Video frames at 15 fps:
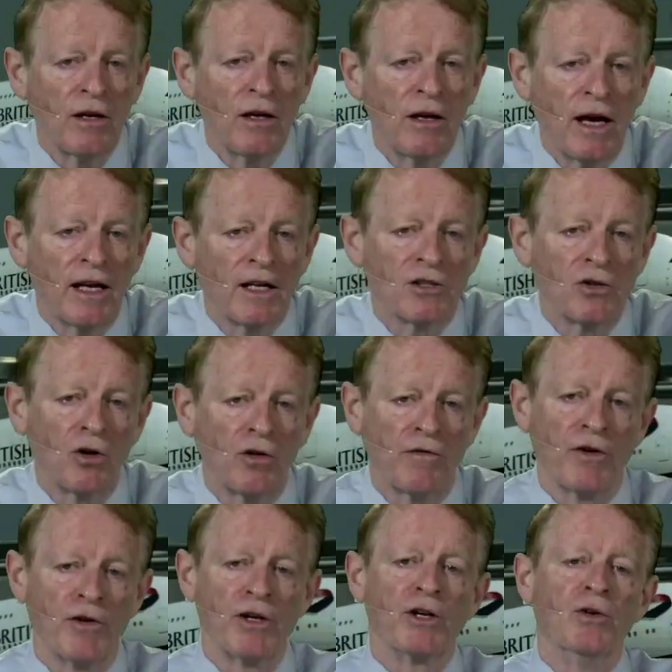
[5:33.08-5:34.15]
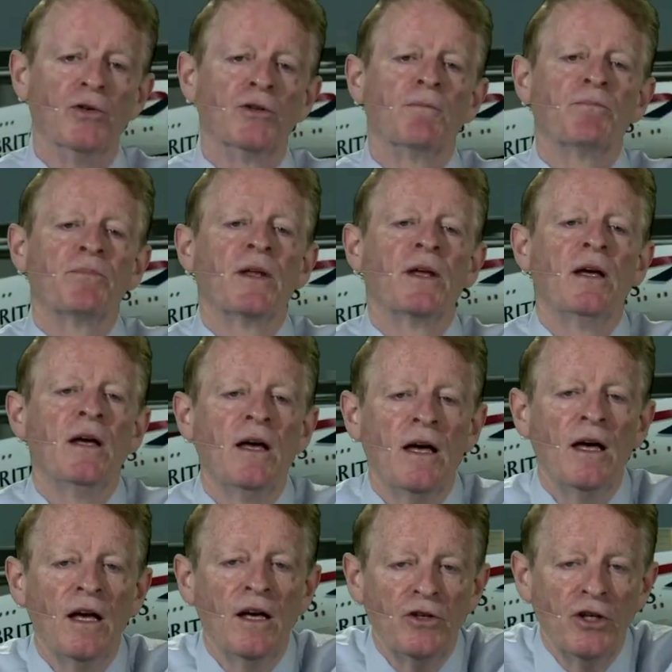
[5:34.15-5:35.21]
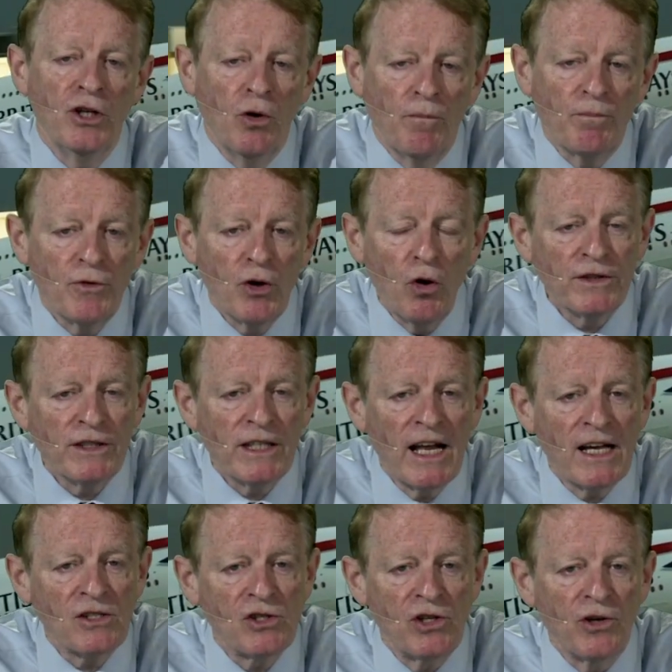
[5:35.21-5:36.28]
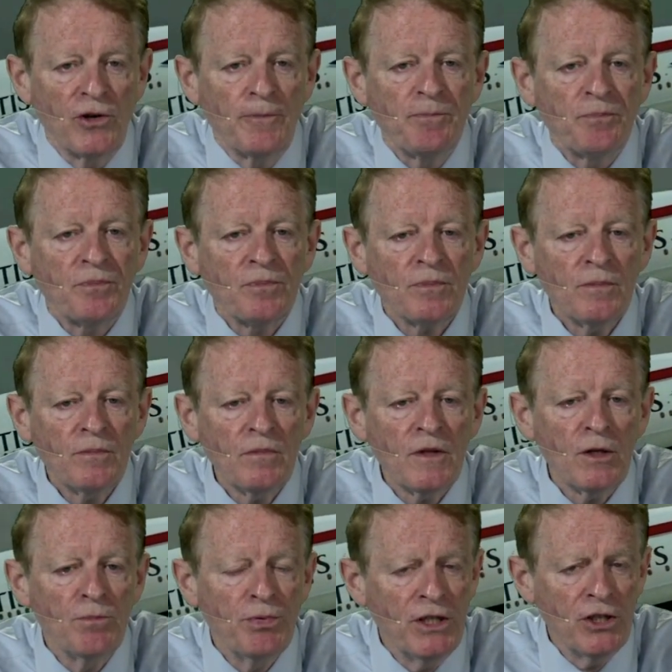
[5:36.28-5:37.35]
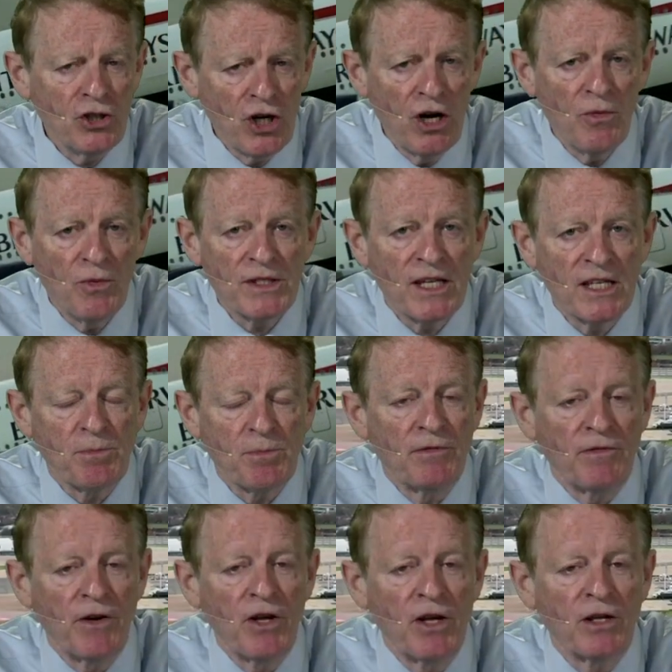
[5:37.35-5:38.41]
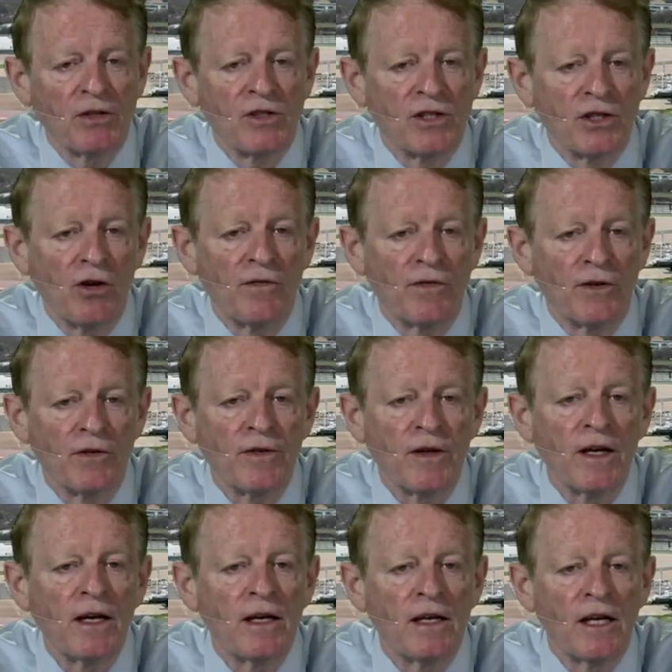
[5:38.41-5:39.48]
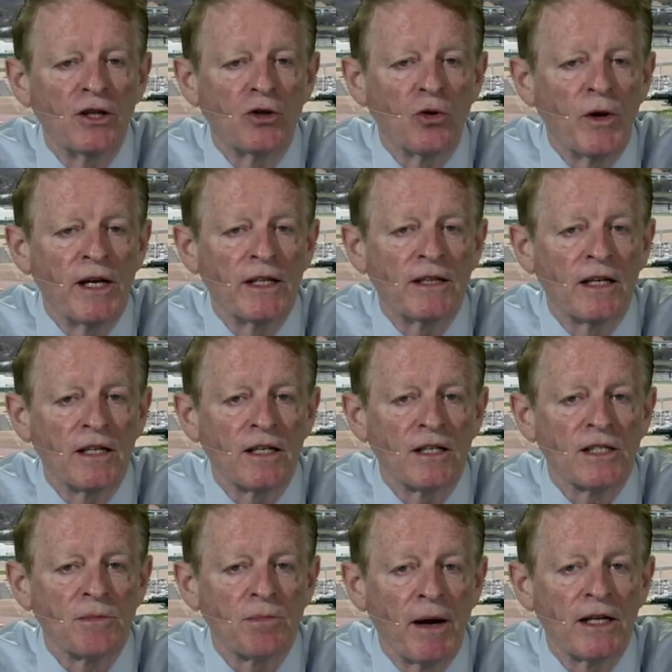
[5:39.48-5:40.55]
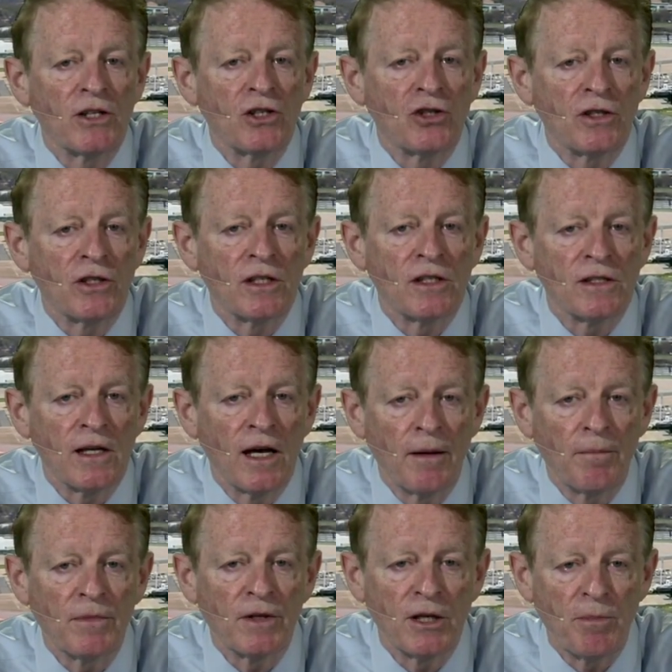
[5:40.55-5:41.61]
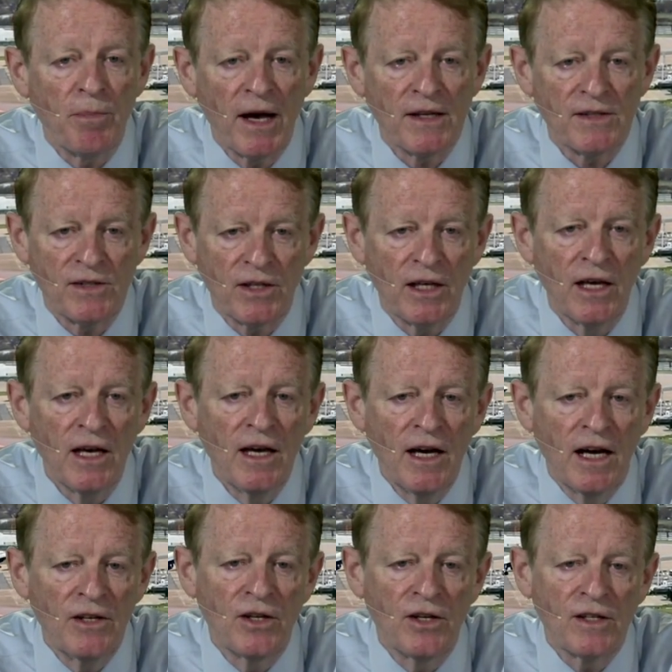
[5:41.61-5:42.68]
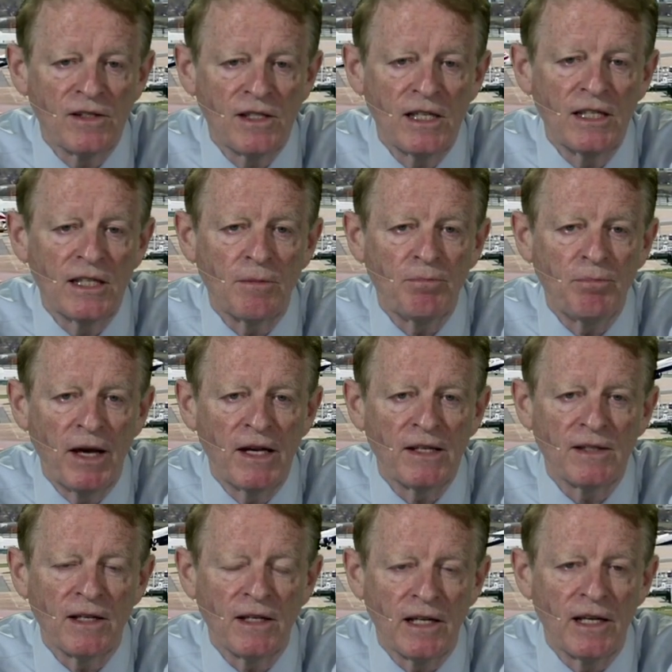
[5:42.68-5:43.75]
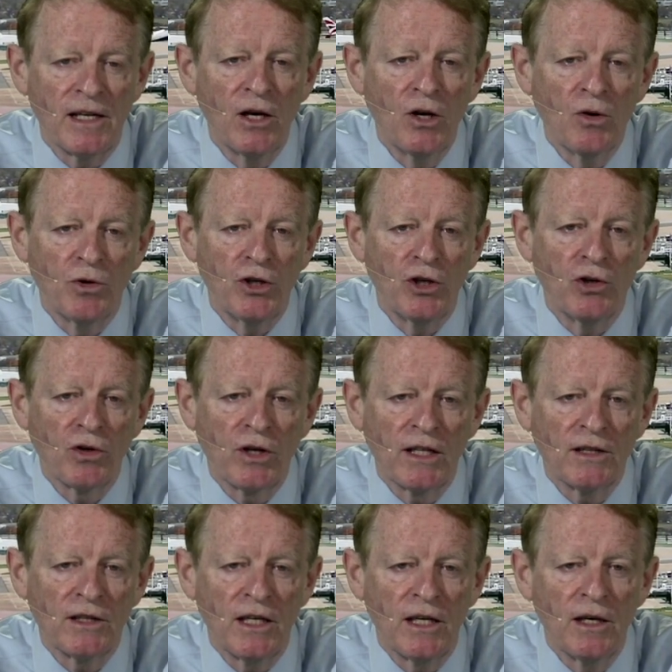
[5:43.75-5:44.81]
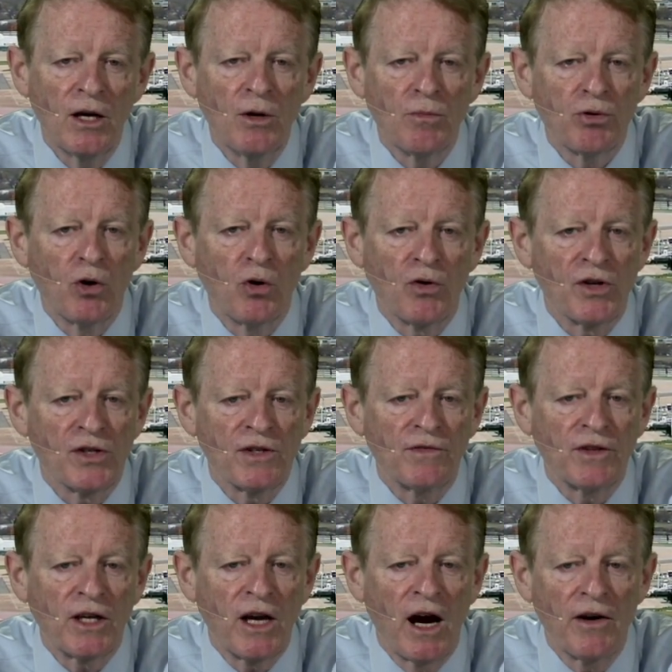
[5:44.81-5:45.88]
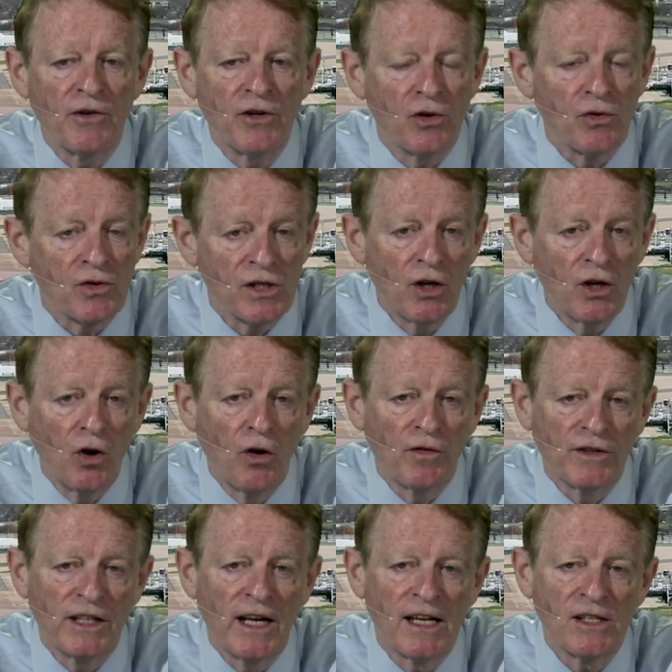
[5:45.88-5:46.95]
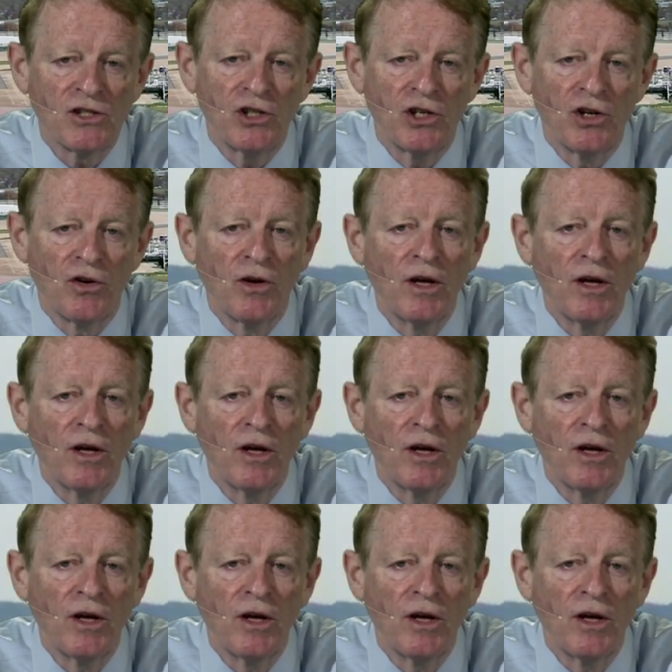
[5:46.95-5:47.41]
And it's all very good. Over the last year, British Airways has been very conservative in the way that it has managed its capacity. And you can see that basically, when you look at the progress of the carriers over the last year,